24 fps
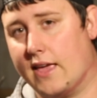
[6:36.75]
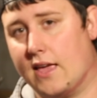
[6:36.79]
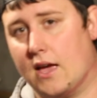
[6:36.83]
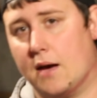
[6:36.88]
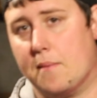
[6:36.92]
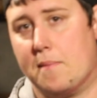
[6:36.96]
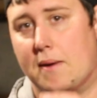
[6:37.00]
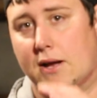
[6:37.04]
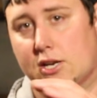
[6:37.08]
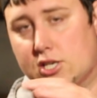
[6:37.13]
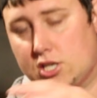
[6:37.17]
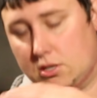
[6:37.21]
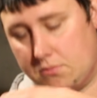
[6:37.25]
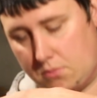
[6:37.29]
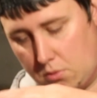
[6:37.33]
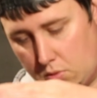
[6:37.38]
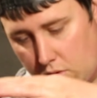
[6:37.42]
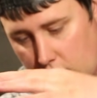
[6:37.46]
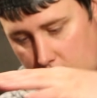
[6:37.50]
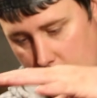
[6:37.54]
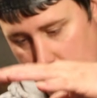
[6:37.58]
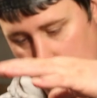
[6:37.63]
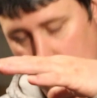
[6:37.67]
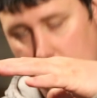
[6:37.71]
imagine
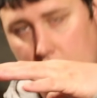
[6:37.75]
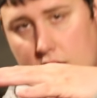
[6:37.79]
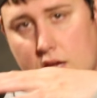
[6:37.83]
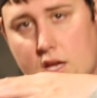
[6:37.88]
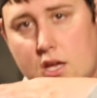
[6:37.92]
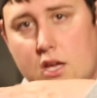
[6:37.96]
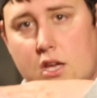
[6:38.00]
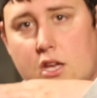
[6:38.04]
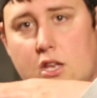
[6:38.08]
it'll be